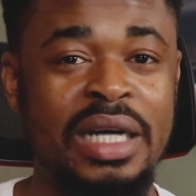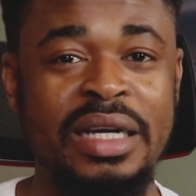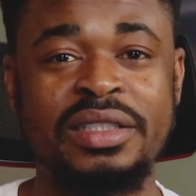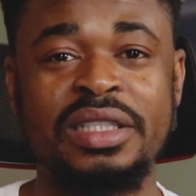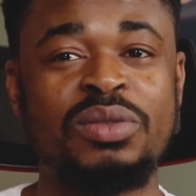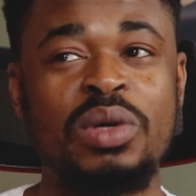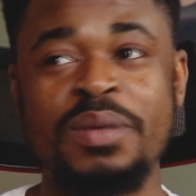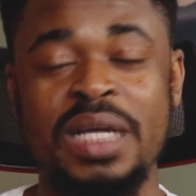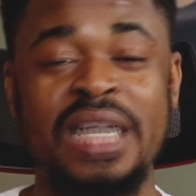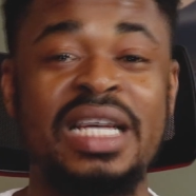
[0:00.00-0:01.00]
can create
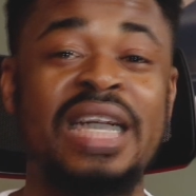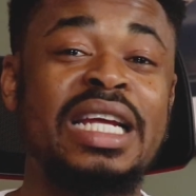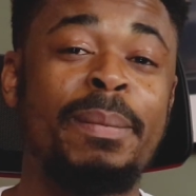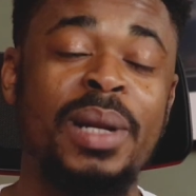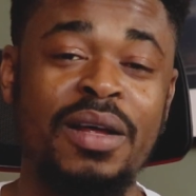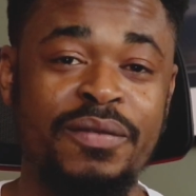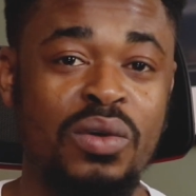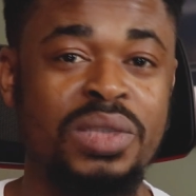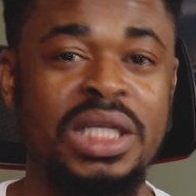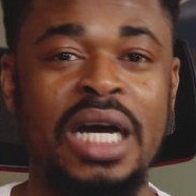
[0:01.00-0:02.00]
websites. And there are
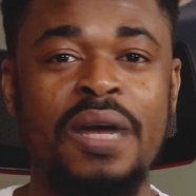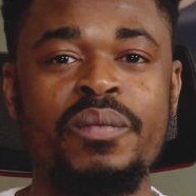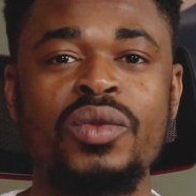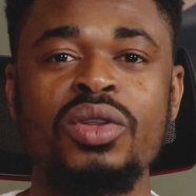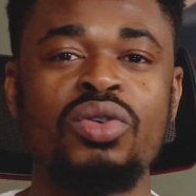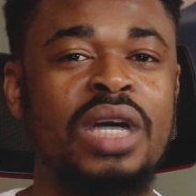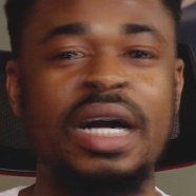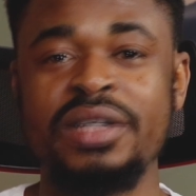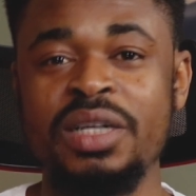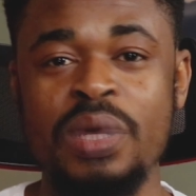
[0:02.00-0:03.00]
platforms that you
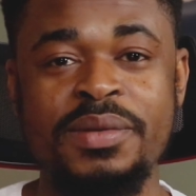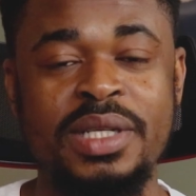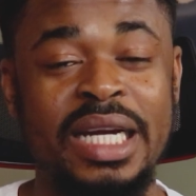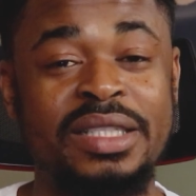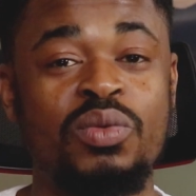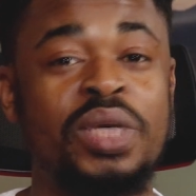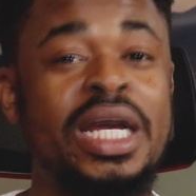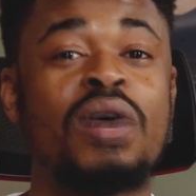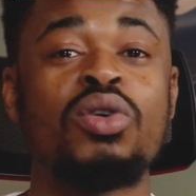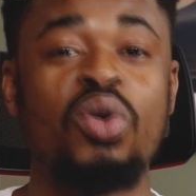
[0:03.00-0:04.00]
can create websites
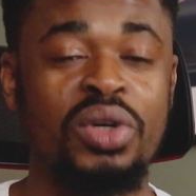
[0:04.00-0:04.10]
without